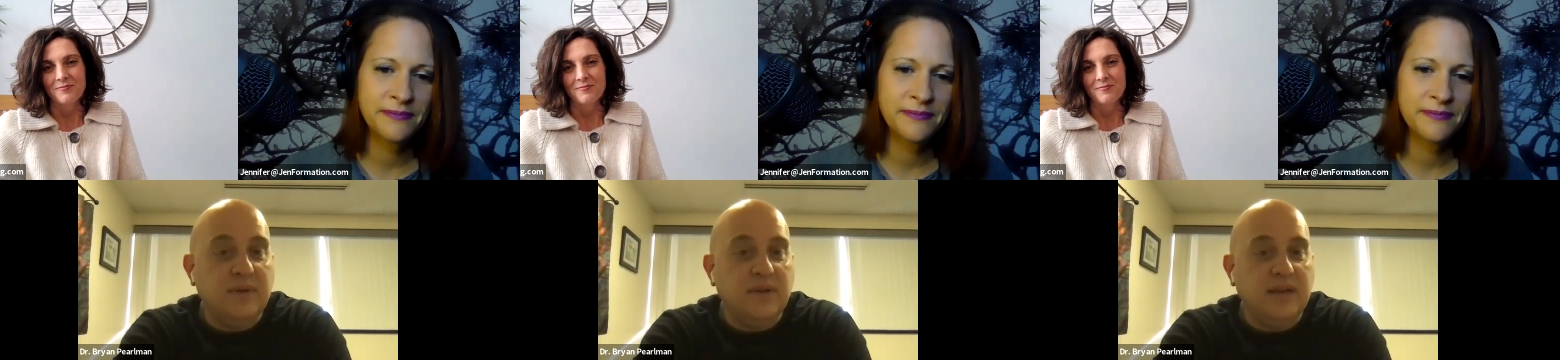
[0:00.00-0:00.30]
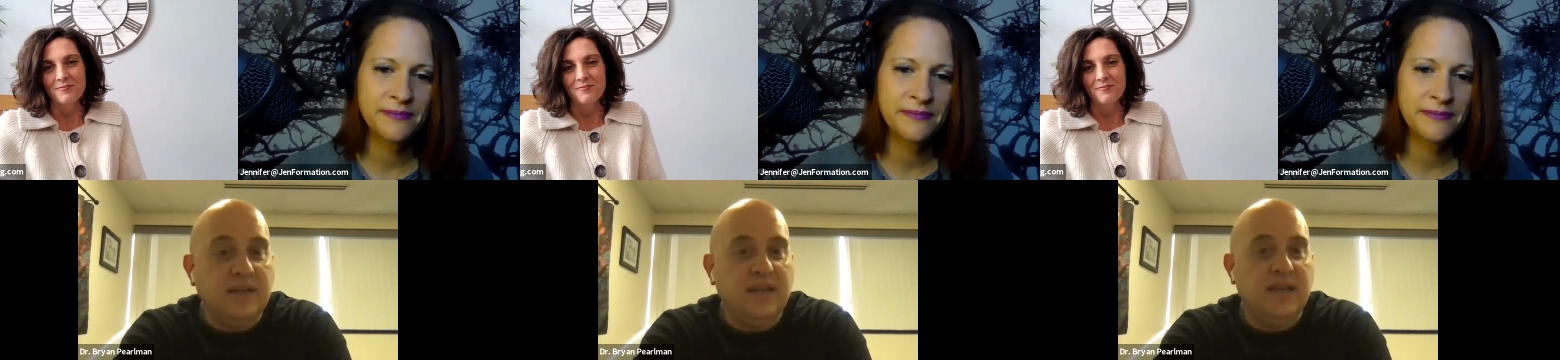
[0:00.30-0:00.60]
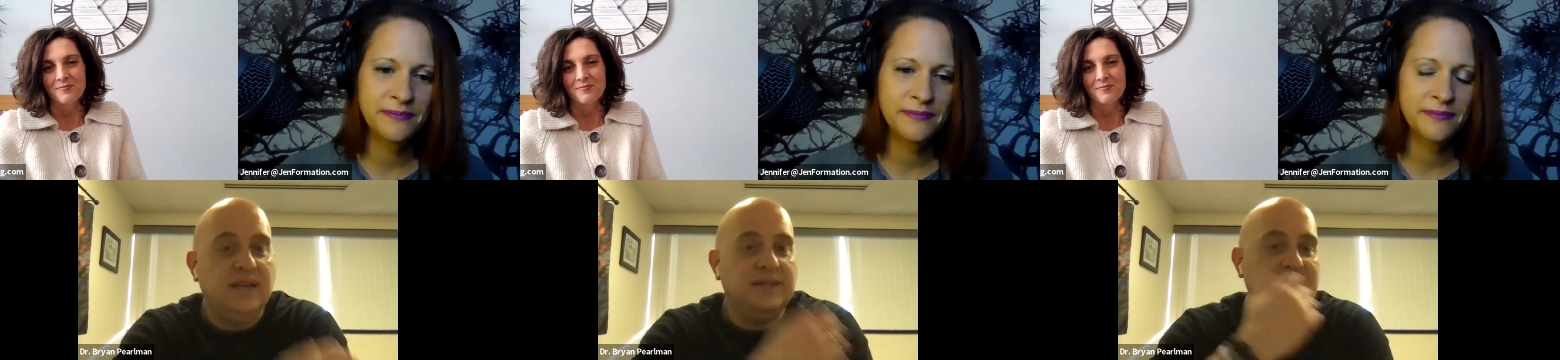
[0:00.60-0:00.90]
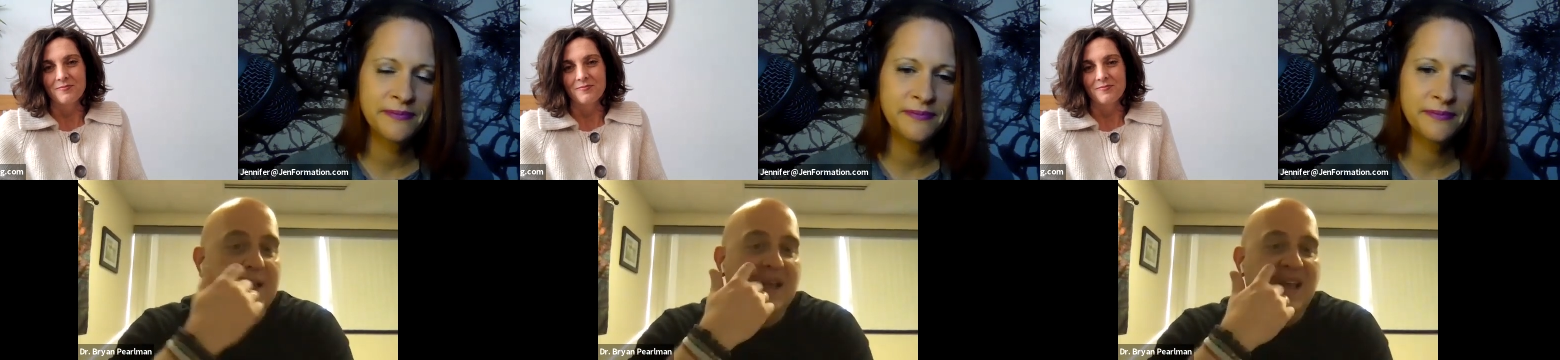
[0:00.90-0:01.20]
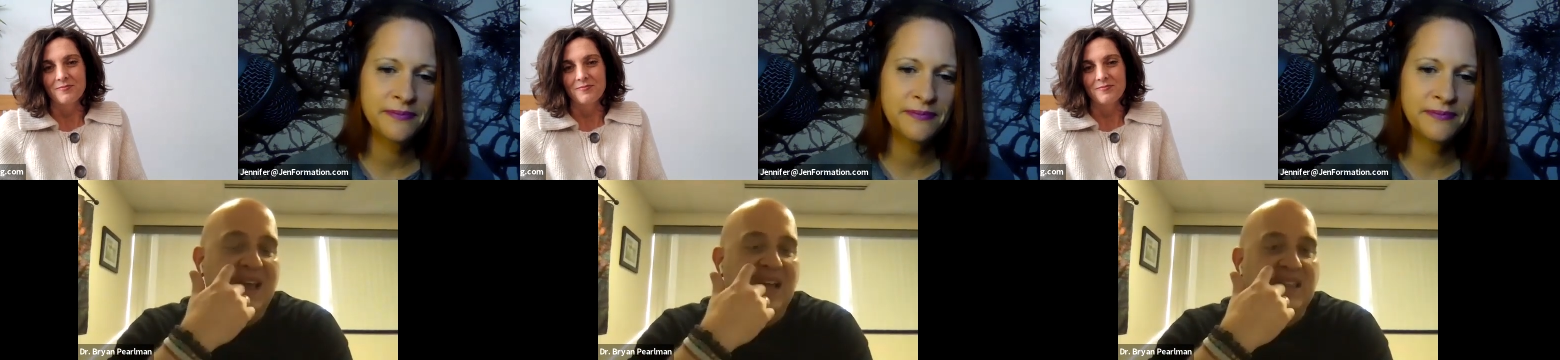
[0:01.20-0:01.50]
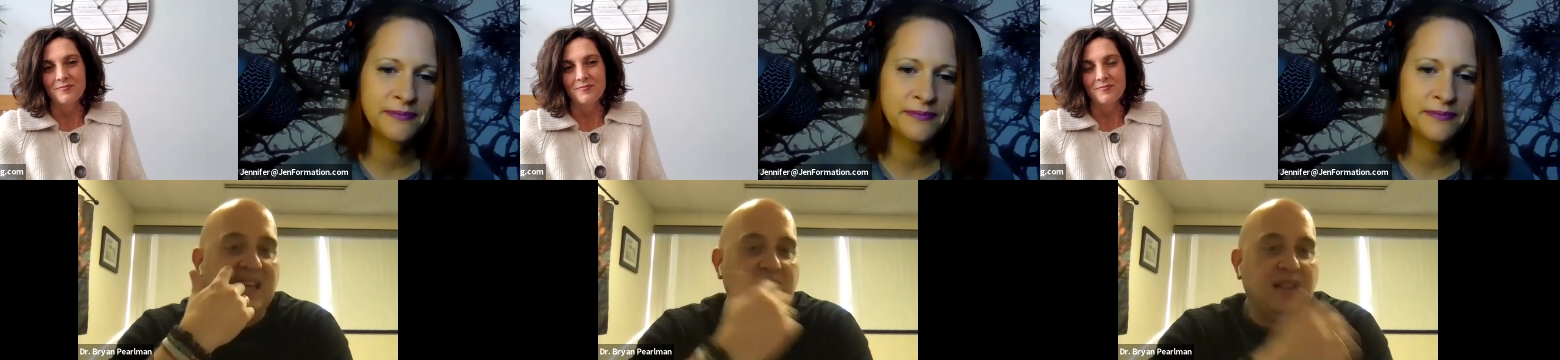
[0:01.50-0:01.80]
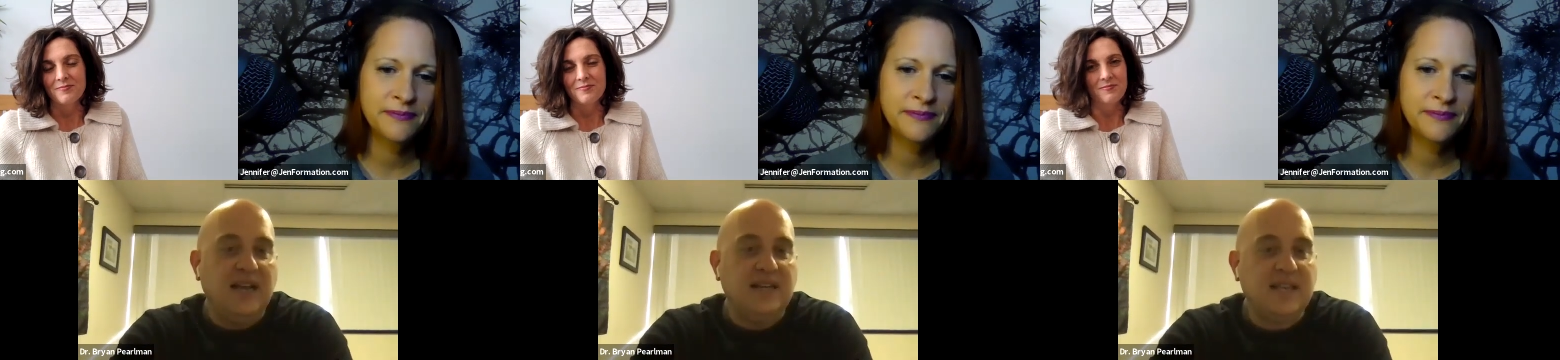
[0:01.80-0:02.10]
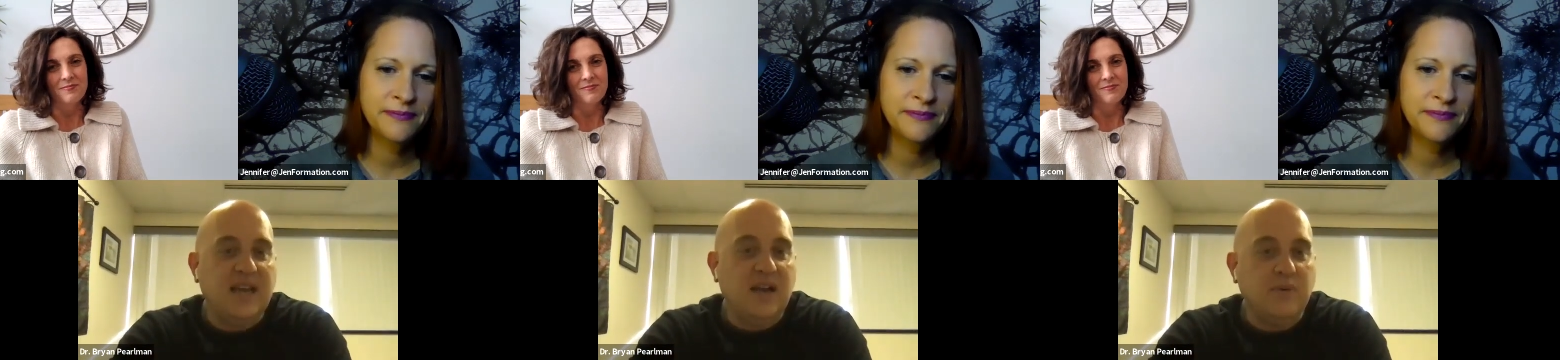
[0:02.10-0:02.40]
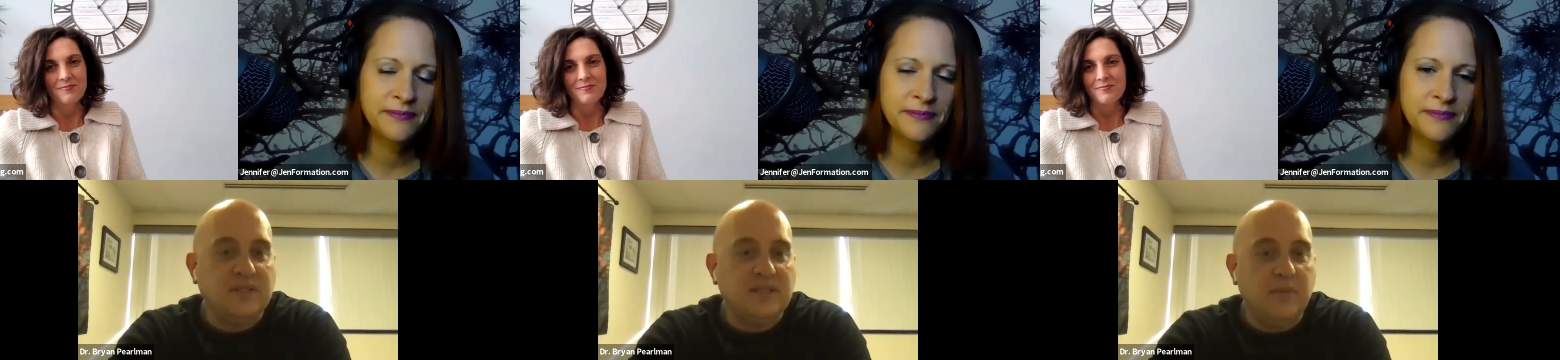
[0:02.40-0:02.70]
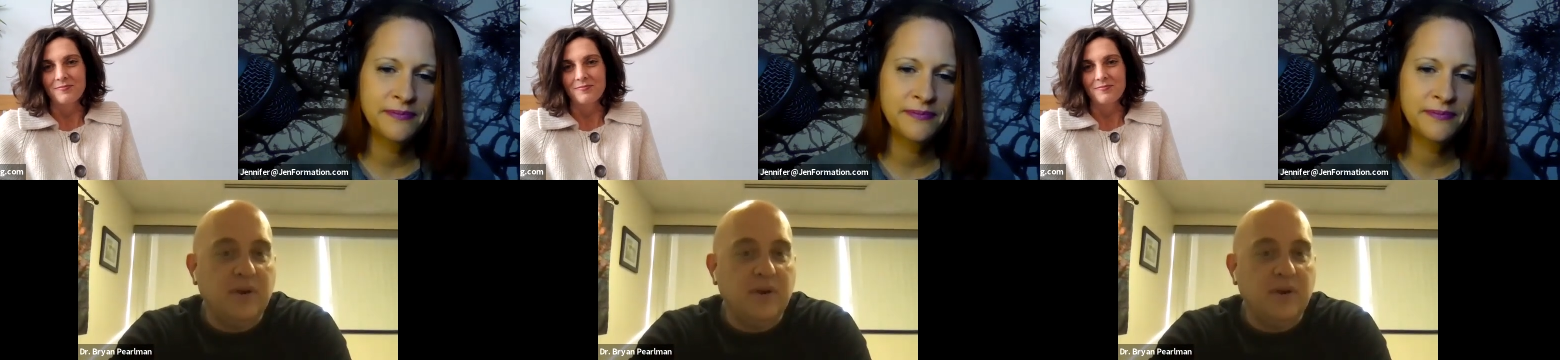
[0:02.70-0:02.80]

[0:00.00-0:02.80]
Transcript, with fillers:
Speaker 1: and at least a million kids. And I think at last count,